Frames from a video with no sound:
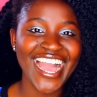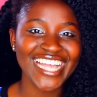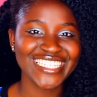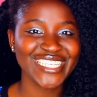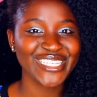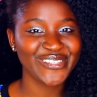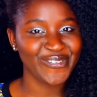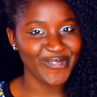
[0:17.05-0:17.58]

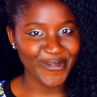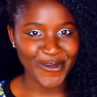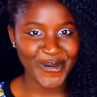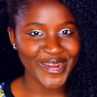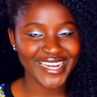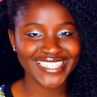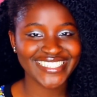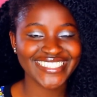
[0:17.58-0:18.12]
guys, it's
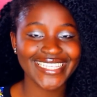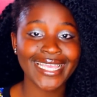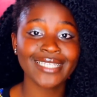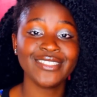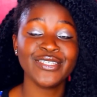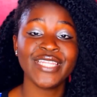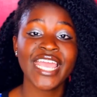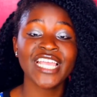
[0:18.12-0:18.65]
Florence,
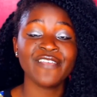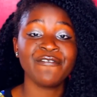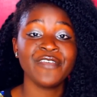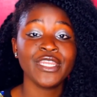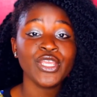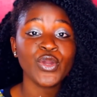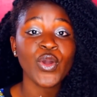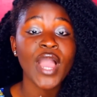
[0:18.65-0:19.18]
and today's
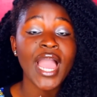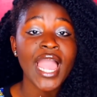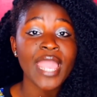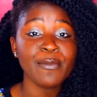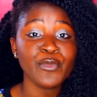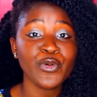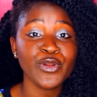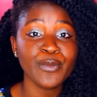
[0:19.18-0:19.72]
video
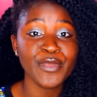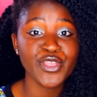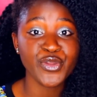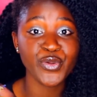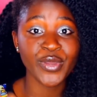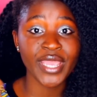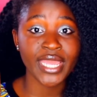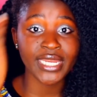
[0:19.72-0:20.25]
I'm gonna be
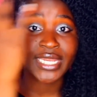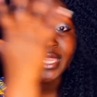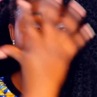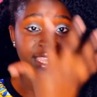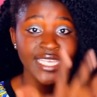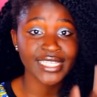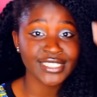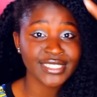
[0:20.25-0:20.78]

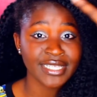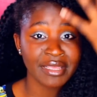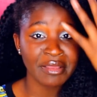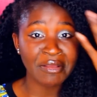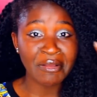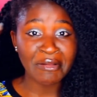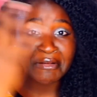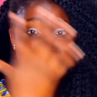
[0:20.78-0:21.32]
creating this
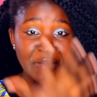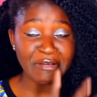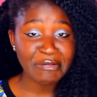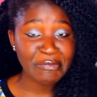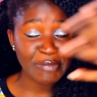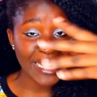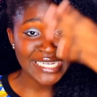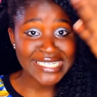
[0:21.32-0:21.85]

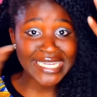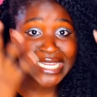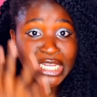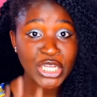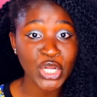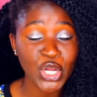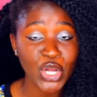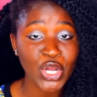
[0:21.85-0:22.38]
look right
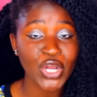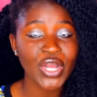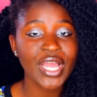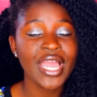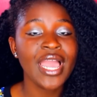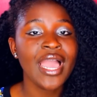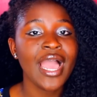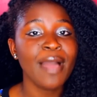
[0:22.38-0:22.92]
here.
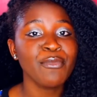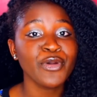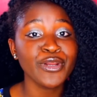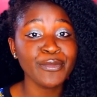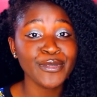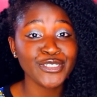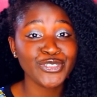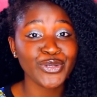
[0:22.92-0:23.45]
I'm
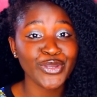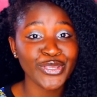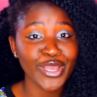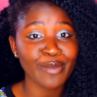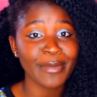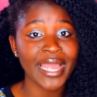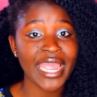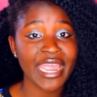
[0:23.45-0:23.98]
gonna be showing
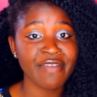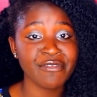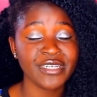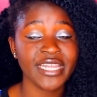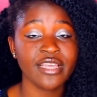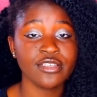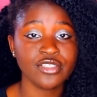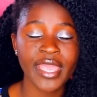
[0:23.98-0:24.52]
y'all my
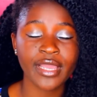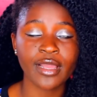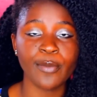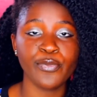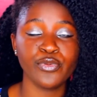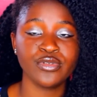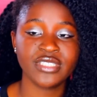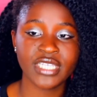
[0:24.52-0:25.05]
everyday
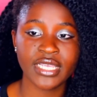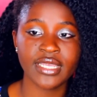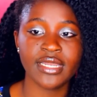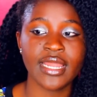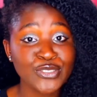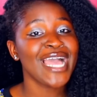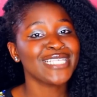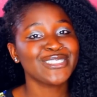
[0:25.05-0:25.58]
makeup
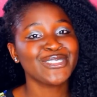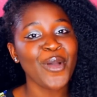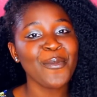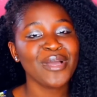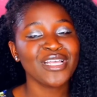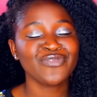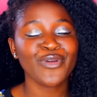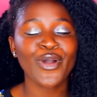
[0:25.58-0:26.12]
routine. Thank you guys
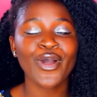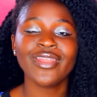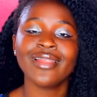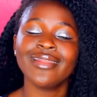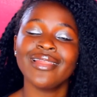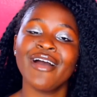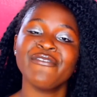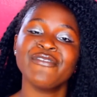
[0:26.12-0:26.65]
so much for all
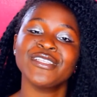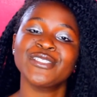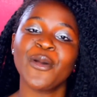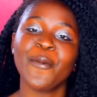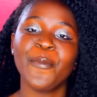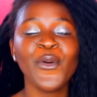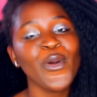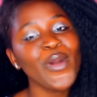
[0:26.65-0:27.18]
the love and
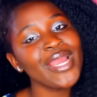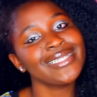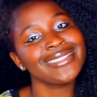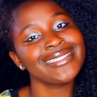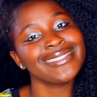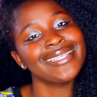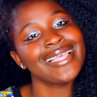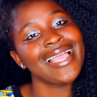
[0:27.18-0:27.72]

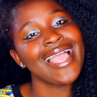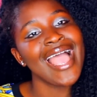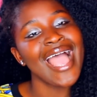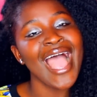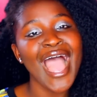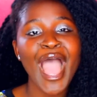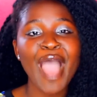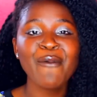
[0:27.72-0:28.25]
support.
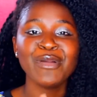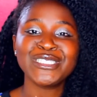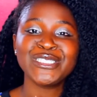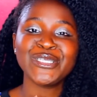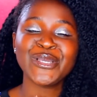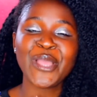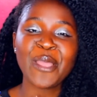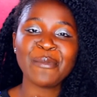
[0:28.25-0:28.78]
I will
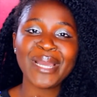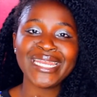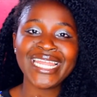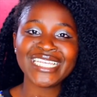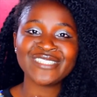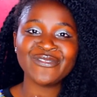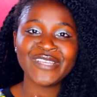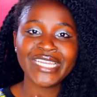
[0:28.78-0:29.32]
see y'all in my
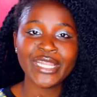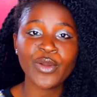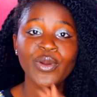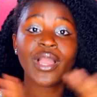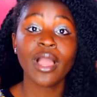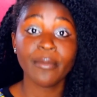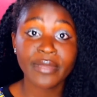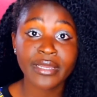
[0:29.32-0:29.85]
next video
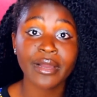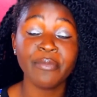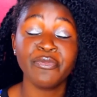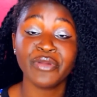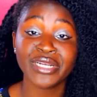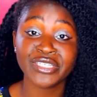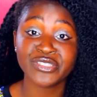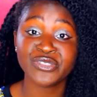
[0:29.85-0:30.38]
coming up
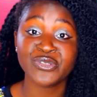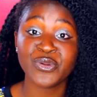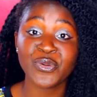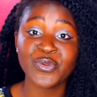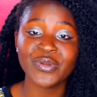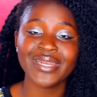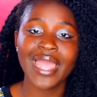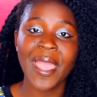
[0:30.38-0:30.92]
really
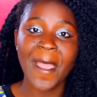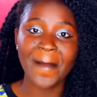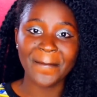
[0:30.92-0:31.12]
soon.